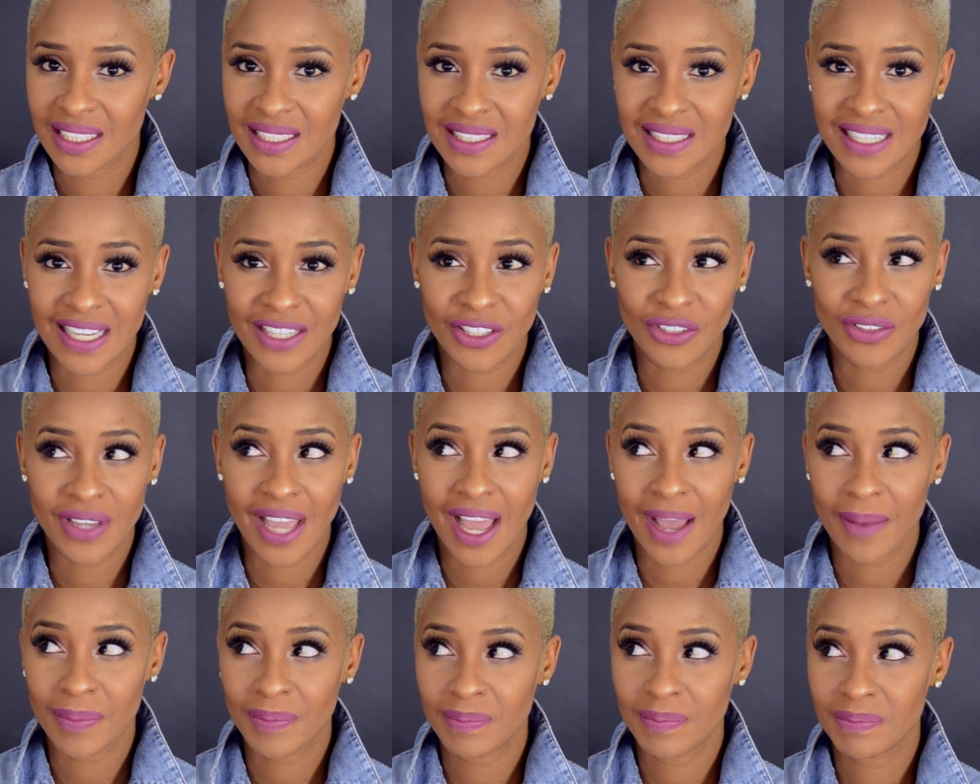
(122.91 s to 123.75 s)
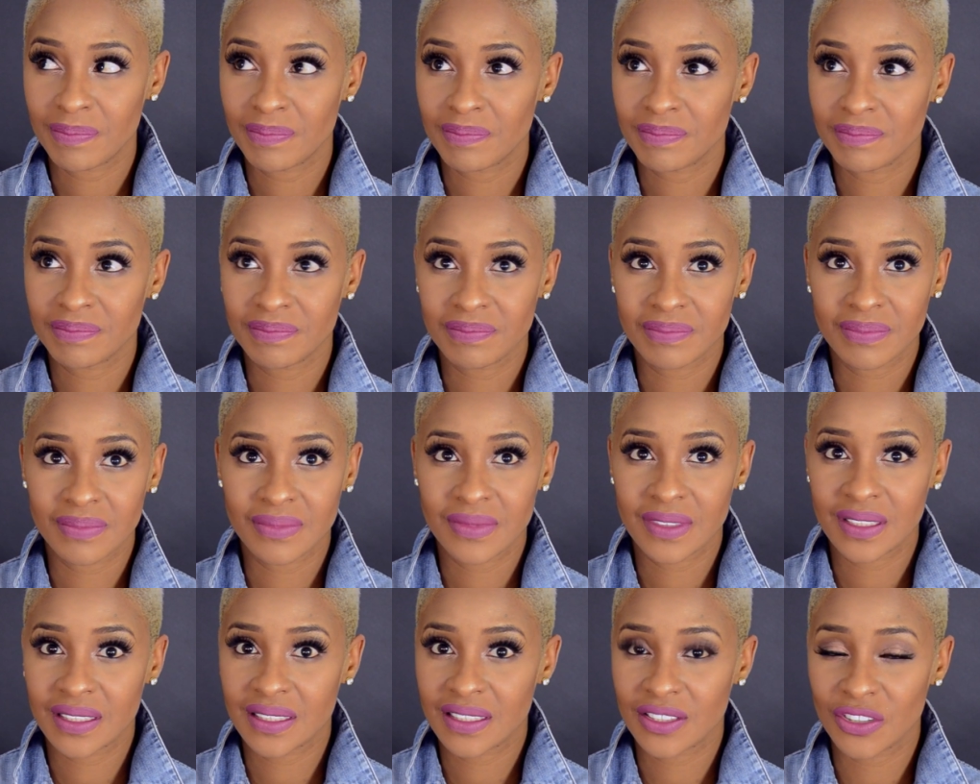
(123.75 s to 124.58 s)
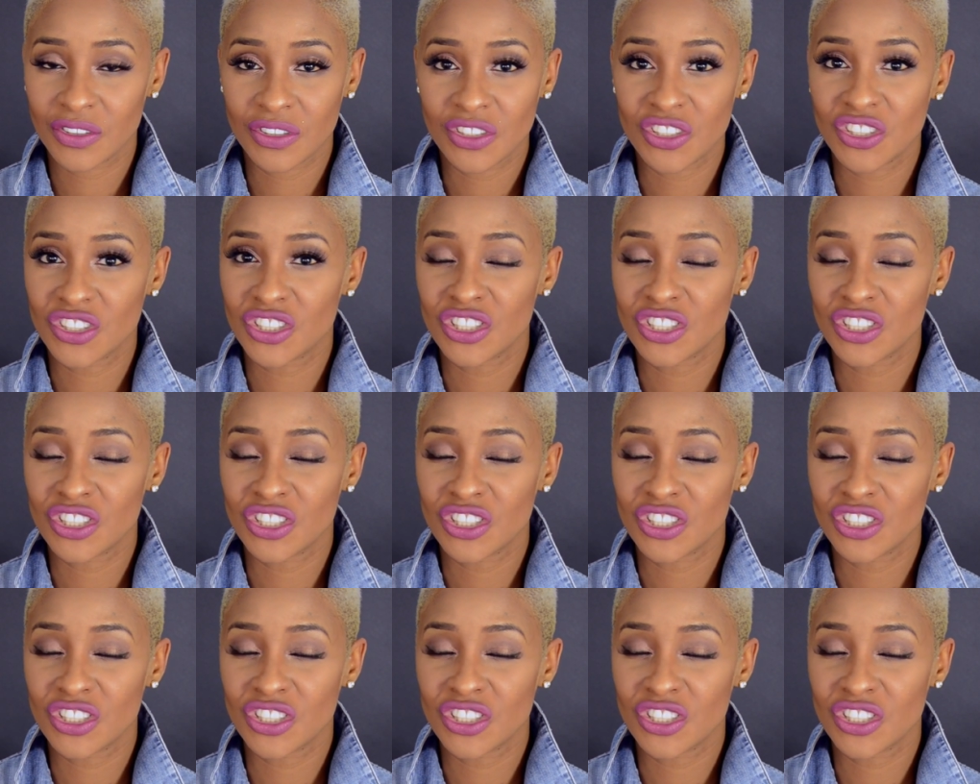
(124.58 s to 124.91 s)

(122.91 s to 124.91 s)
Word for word: and it's like you got you